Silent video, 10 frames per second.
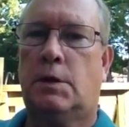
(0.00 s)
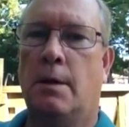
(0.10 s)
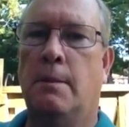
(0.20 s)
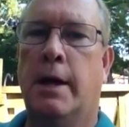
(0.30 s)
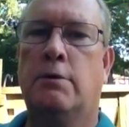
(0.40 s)

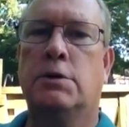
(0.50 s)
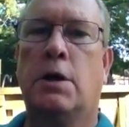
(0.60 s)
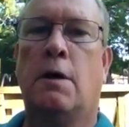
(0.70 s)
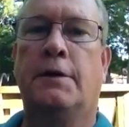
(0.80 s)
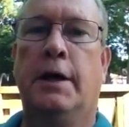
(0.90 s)

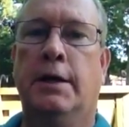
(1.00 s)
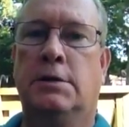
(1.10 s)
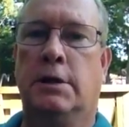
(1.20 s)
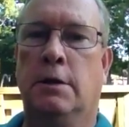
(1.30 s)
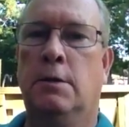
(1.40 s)
Microsoft
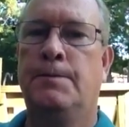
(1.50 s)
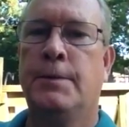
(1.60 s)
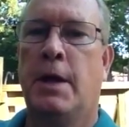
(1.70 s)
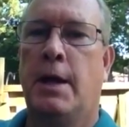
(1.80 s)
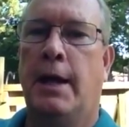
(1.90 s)
Excel,
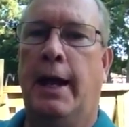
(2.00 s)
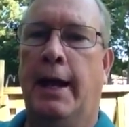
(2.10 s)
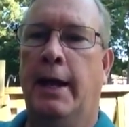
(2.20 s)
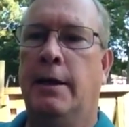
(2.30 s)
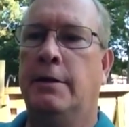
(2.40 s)

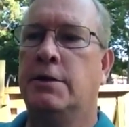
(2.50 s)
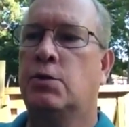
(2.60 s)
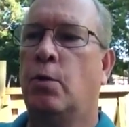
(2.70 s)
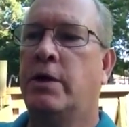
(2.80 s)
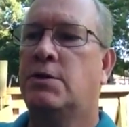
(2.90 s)
and
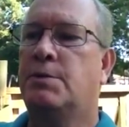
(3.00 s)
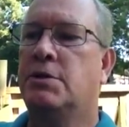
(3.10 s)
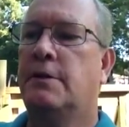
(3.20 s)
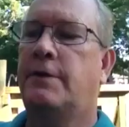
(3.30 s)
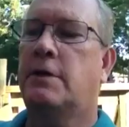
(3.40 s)
this week
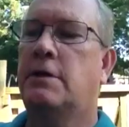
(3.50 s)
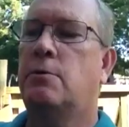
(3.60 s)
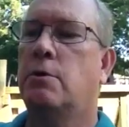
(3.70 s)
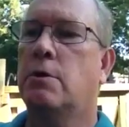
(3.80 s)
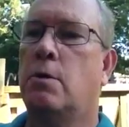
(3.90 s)
specifically
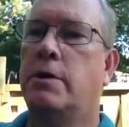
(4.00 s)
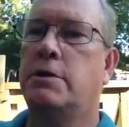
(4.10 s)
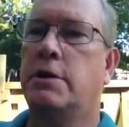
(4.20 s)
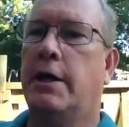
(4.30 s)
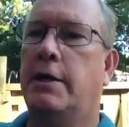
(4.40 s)
we're going
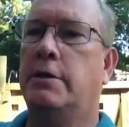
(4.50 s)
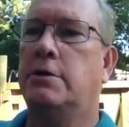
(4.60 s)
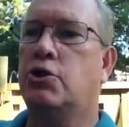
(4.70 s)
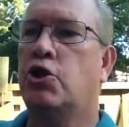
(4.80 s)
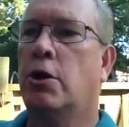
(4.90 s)
to get
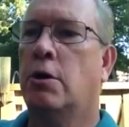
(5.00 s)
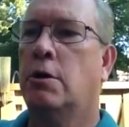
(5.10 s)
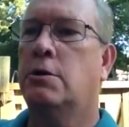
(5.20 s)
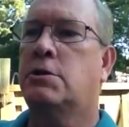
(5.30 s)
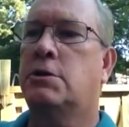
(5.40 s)
into
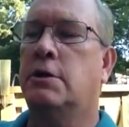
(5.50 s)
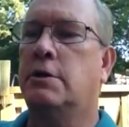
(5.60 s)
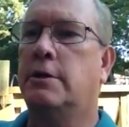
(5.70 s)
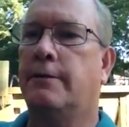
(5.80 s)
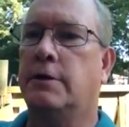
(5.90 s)
charts and the
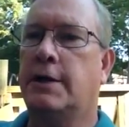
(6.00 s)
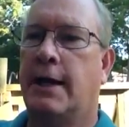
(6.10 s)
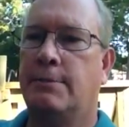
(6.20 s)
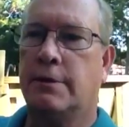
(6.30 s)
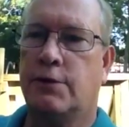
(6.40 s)
different
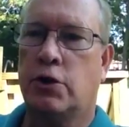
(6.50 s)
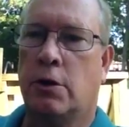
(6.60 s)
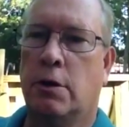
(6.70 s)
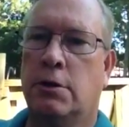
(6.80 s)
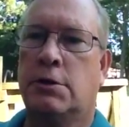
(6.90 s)
types of
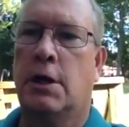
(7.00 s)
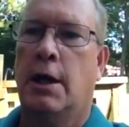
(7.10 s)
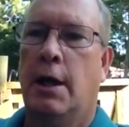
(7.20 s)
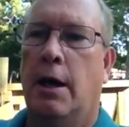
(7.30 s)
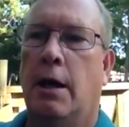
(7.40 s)
charts
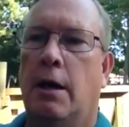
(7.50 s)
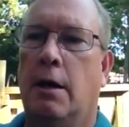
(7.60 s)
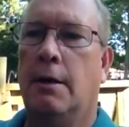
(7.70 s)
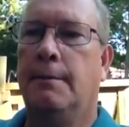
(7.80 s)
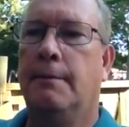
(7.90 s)

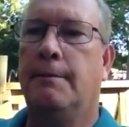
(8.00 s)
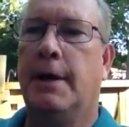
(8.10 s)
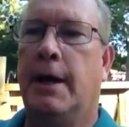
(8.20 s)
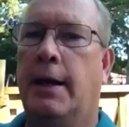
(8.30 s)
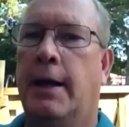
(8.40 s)

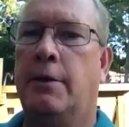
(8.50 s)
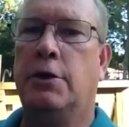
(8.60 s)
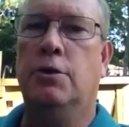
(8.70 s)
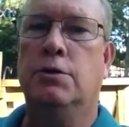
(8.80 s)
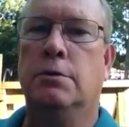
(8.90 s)
and how to
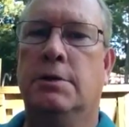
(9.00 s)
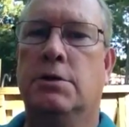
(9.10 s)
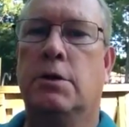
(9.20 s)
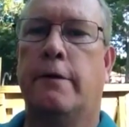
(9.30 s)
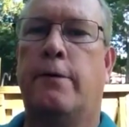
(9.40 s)
use them and
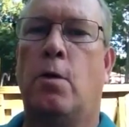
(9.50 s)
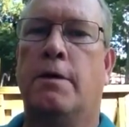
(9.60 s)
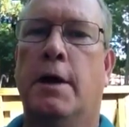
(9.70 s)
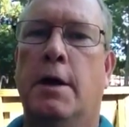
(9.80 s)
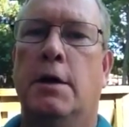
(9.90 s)
so
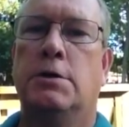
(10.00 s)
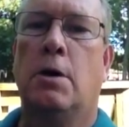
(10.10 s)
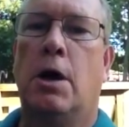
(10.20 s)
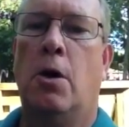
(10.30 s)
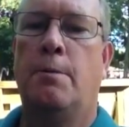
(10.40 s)
forth.
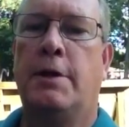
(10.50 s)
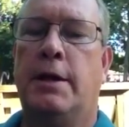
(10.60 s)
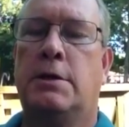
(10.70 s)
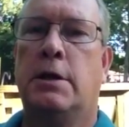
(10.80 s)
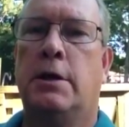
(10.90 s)
So I hope
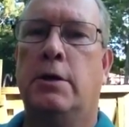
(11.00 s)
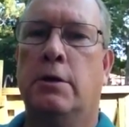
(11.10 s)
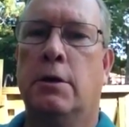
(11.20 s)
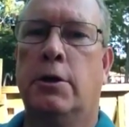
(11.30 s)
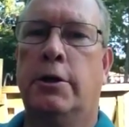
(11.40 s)
that you're
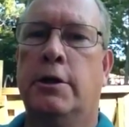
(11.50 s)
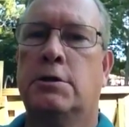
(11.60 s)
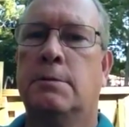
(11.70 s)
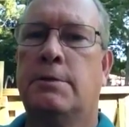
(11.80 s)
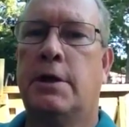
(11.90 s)
learning
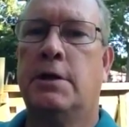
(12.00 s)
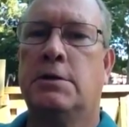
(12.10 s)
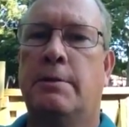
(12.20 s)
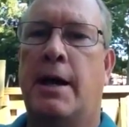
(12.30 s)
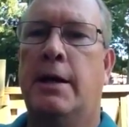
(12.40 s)
some things
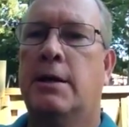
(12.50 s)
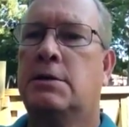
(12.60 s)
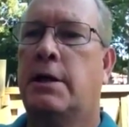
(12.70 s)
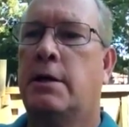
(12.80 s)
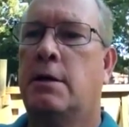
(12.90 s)
about
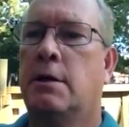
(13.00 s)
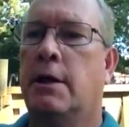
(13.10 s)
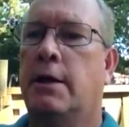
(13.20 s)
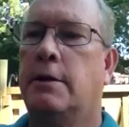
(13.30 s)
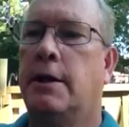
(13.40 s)
Excel
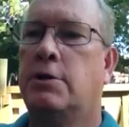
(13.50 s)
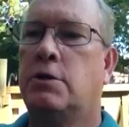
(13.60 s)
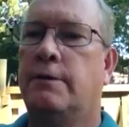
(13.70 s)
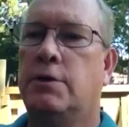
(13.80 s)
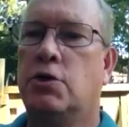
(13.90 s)
and that
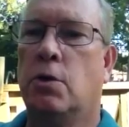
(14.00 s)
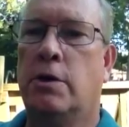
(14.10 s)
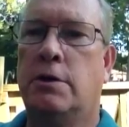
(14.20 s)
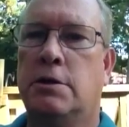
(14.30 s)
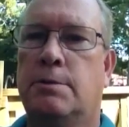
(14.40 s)
you've
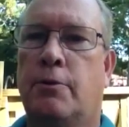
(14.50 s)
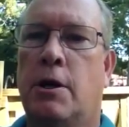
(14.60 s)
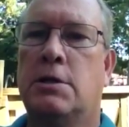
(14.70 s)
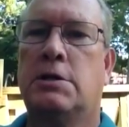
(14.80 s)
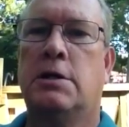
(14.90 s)
enjoyed this
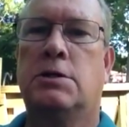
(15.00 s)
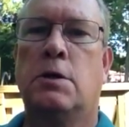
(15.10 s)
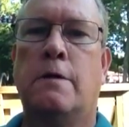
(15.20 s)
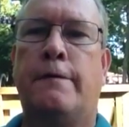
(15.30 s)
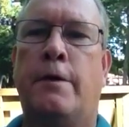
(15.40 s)
process
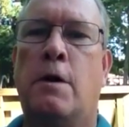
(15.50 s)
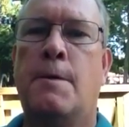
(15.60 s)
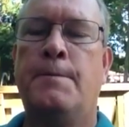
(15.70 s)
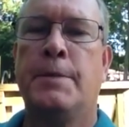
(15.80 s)
so far.